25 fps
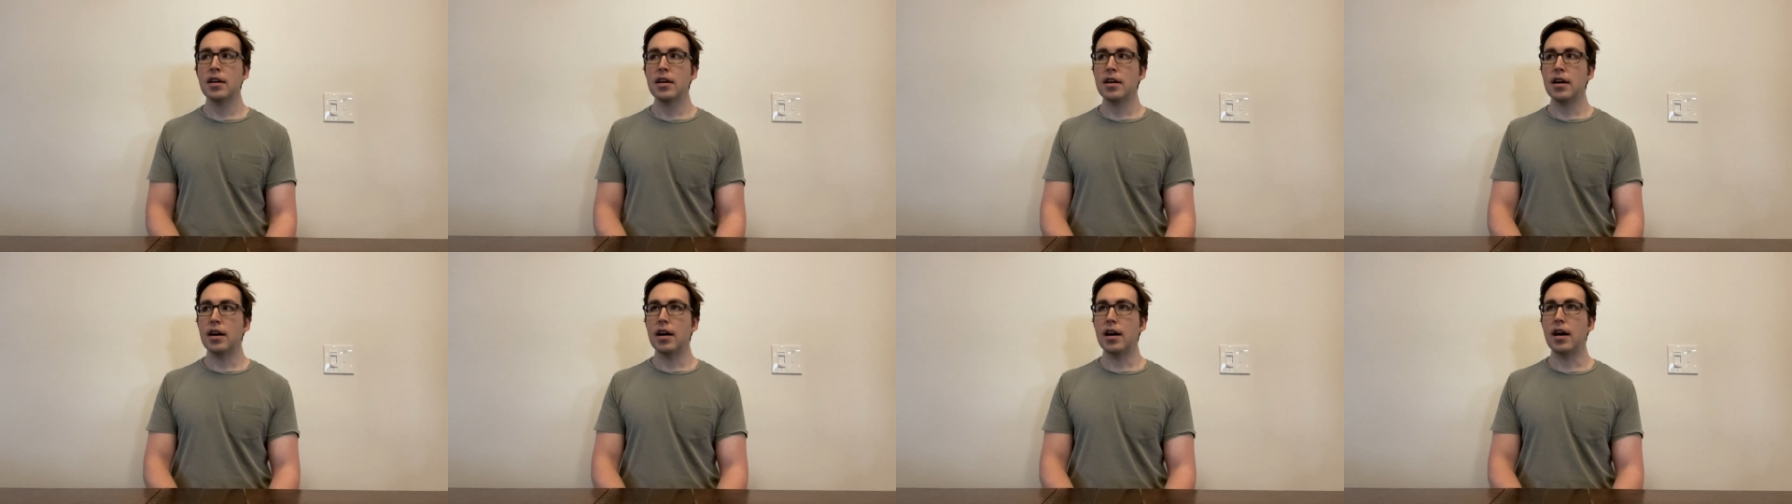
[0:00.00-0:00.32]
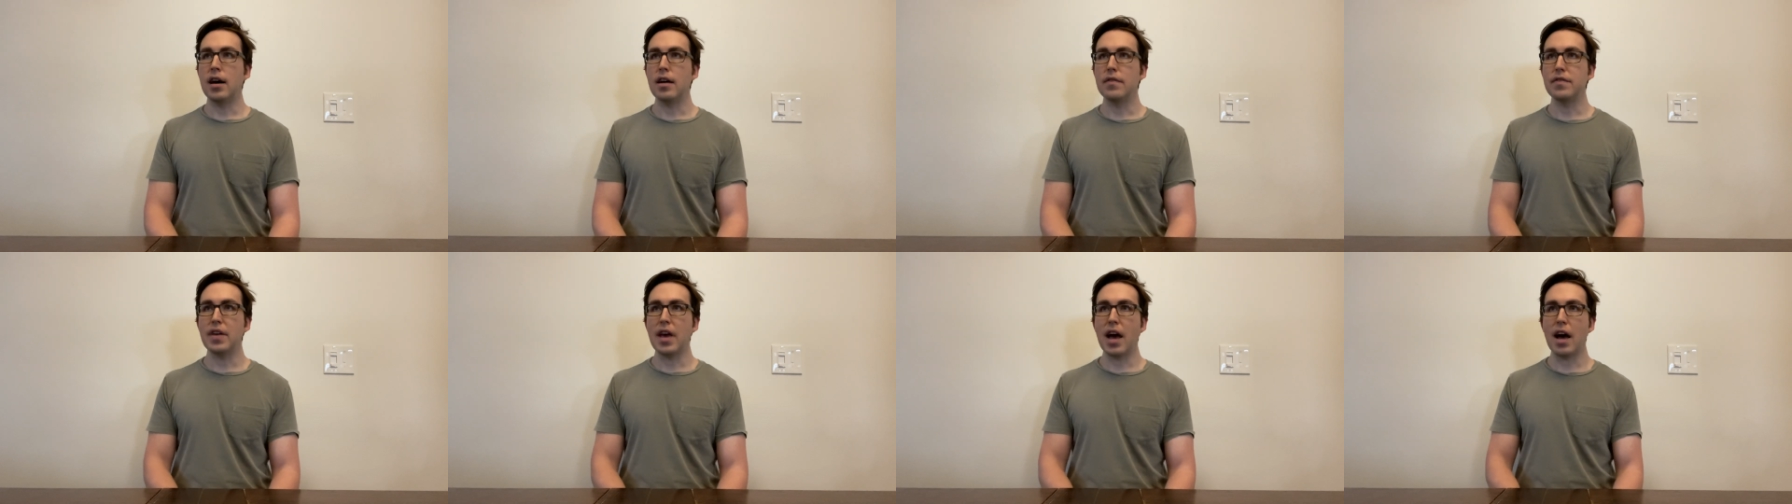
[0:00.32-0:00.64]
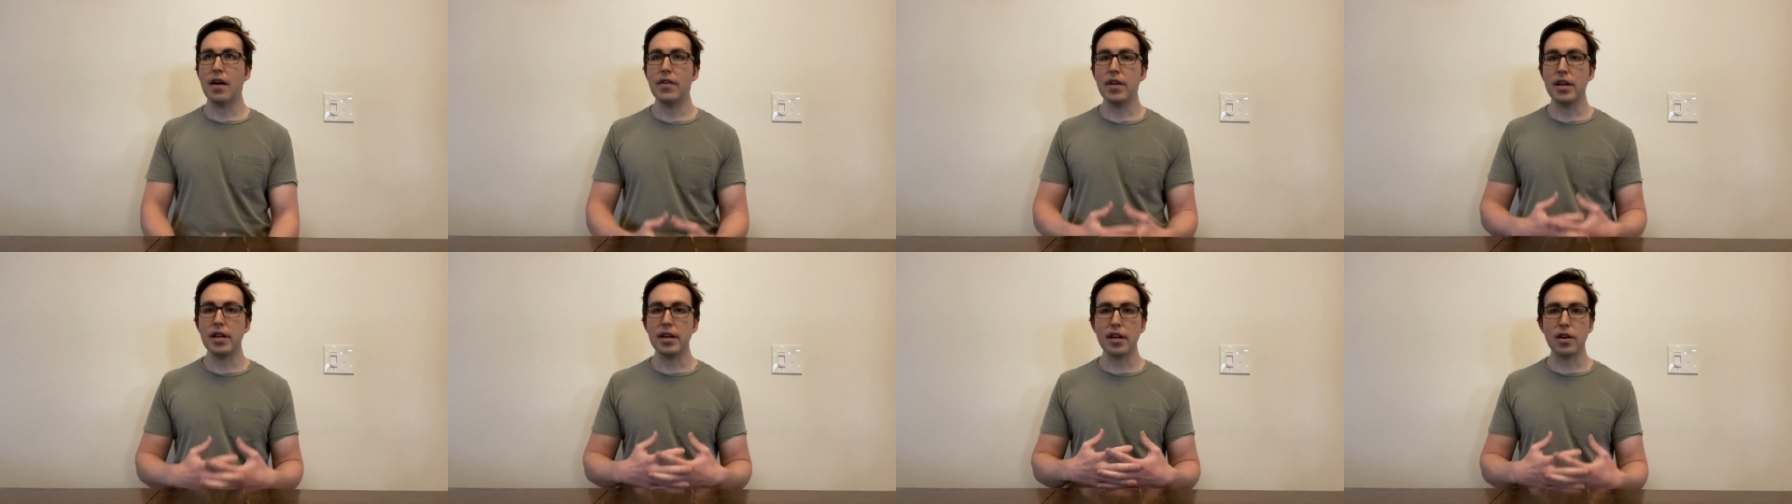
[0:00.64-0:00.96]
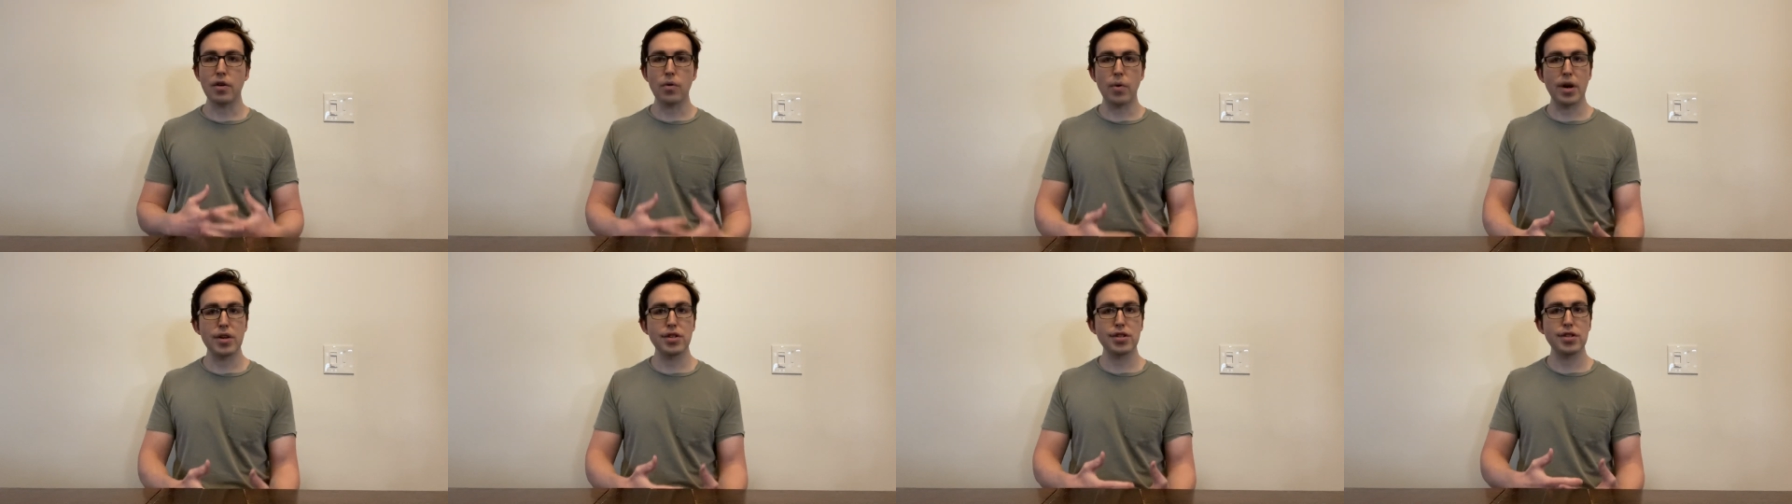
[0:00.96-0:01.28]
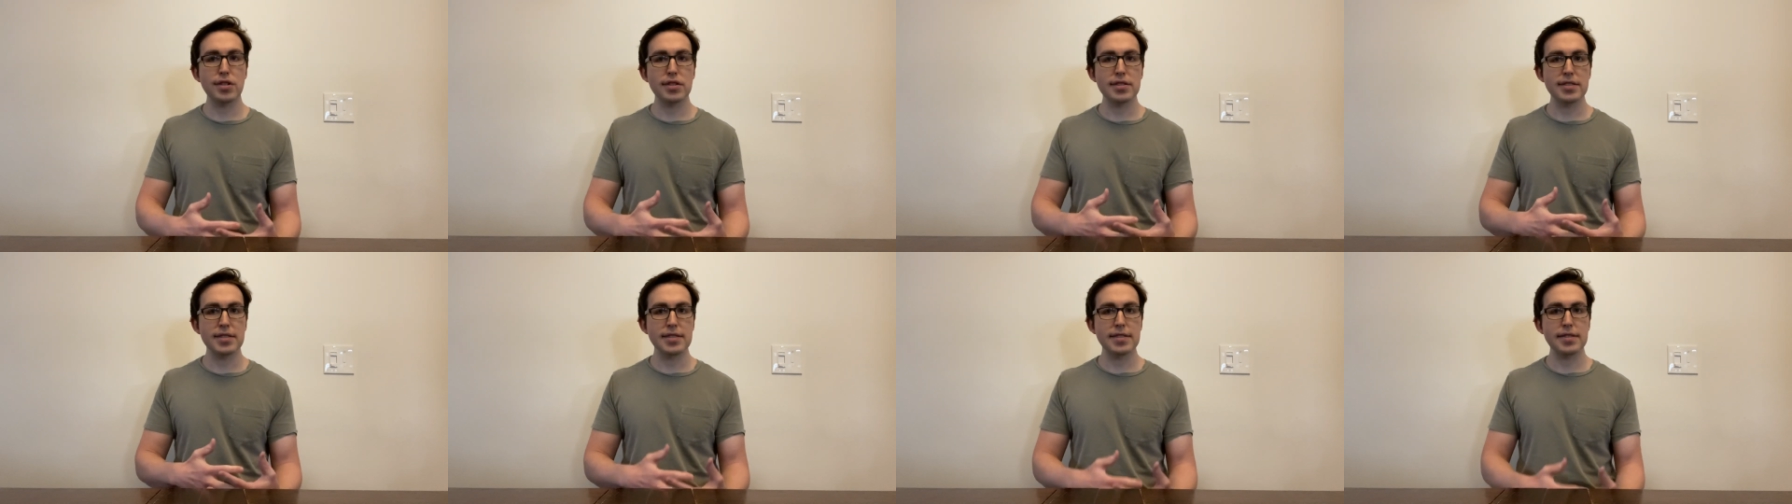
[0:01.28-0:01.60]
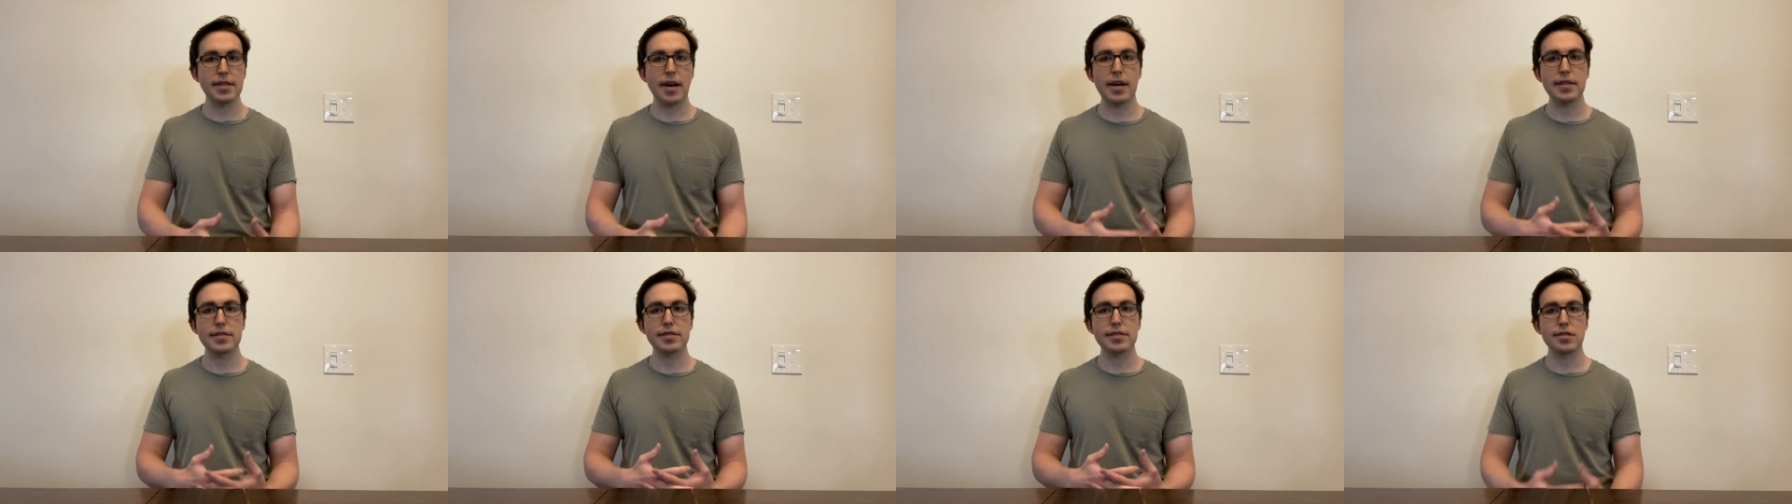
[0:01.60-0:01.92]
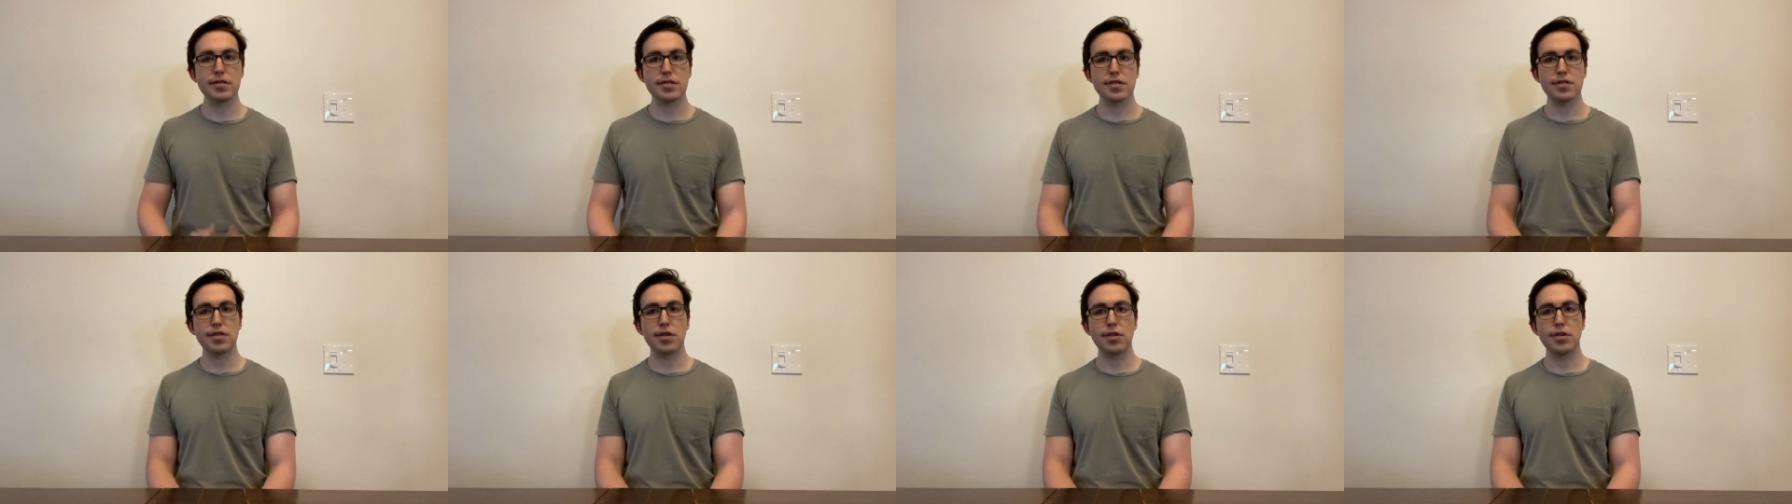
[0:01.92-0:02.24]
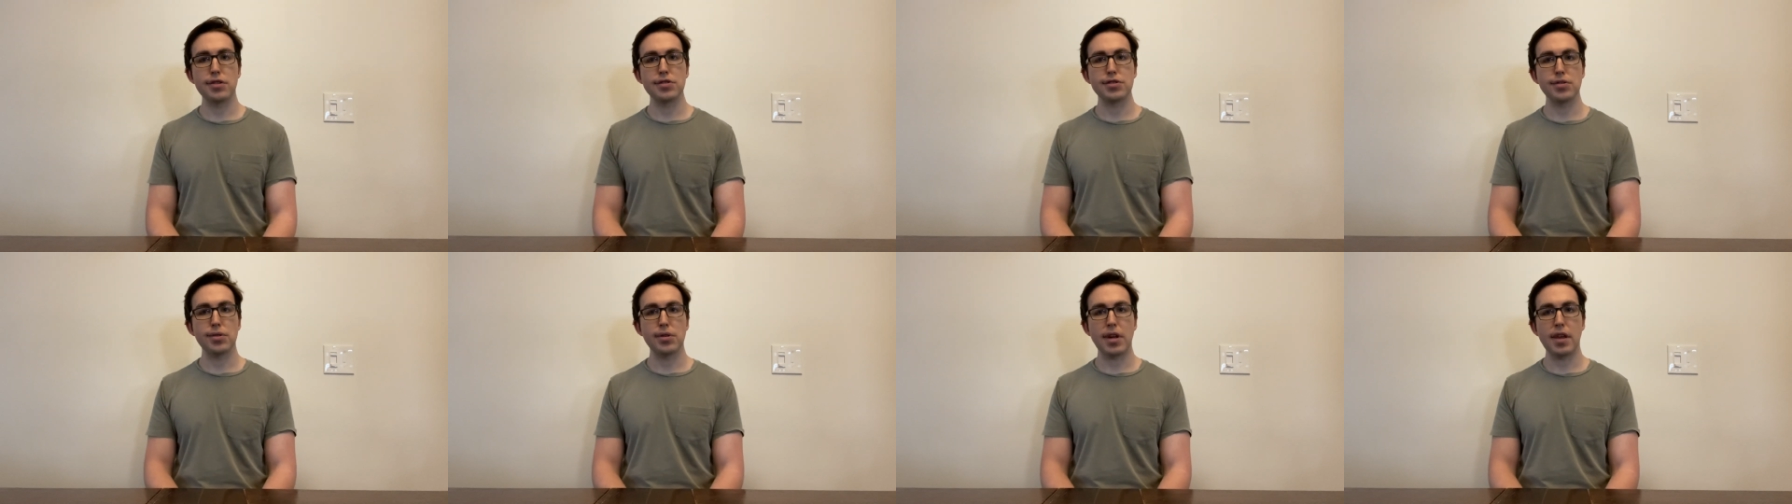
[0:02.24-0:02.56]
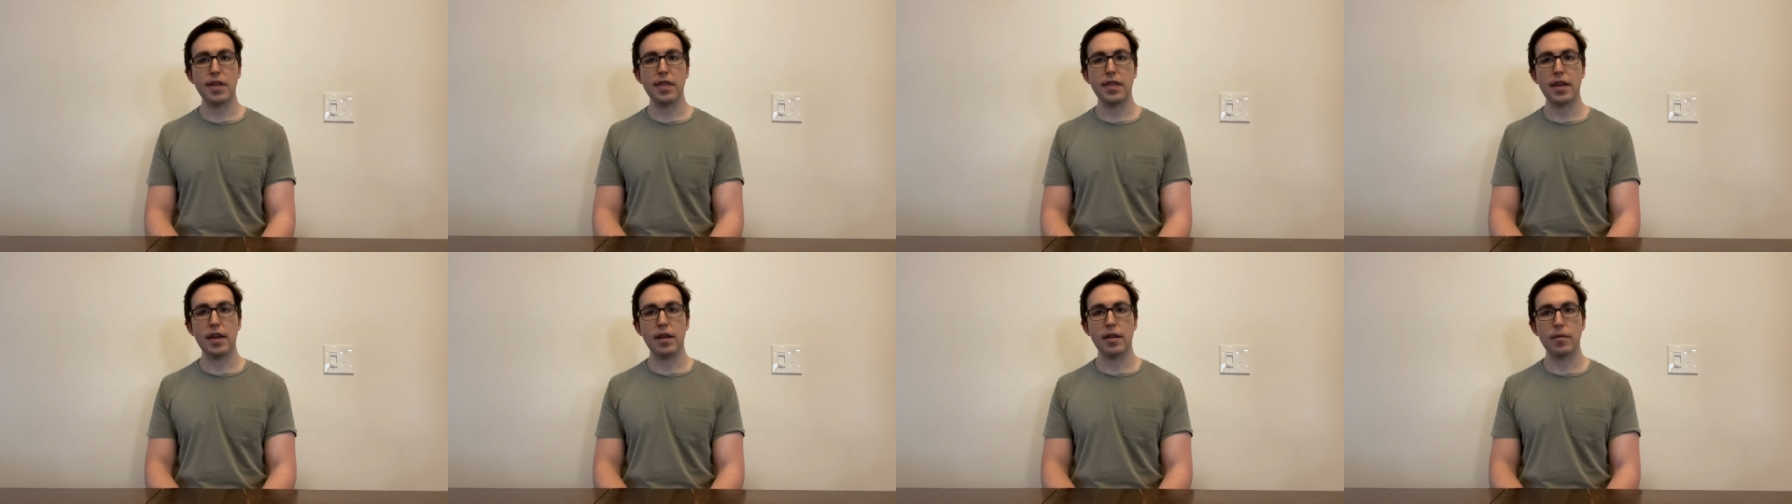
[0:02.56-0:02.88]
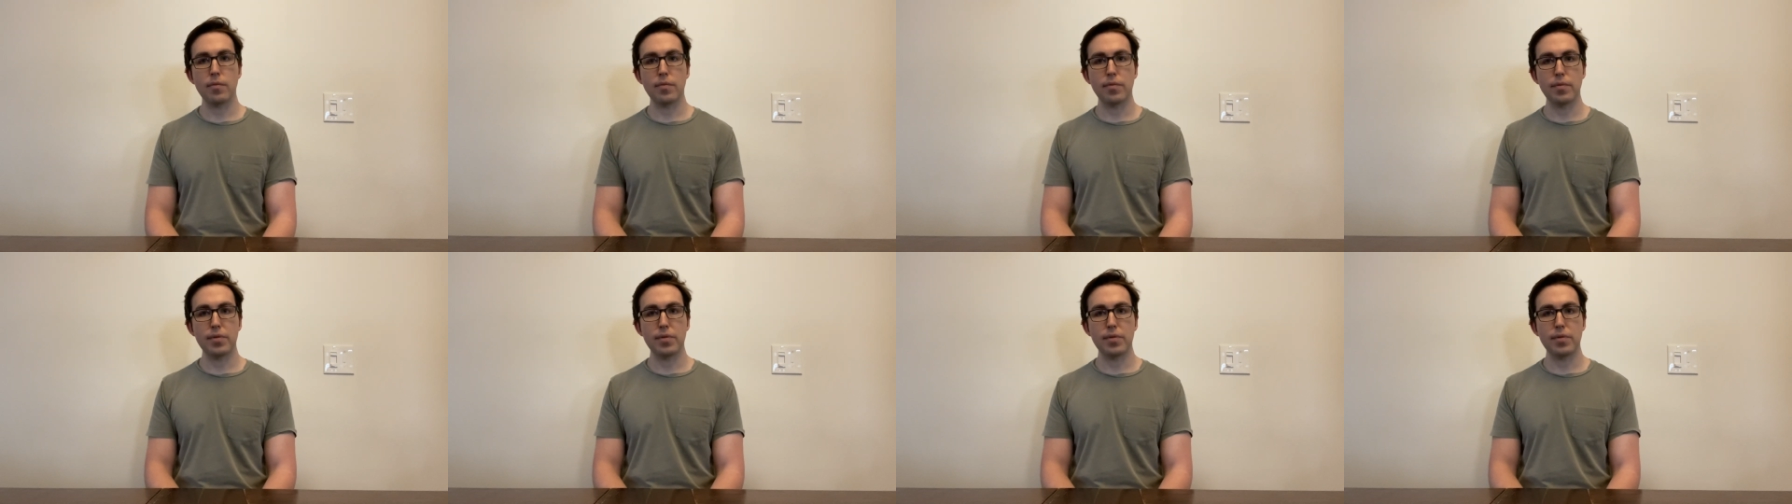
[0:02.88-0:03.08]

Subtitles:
If you have any questions, thoughts, concerns, or anything,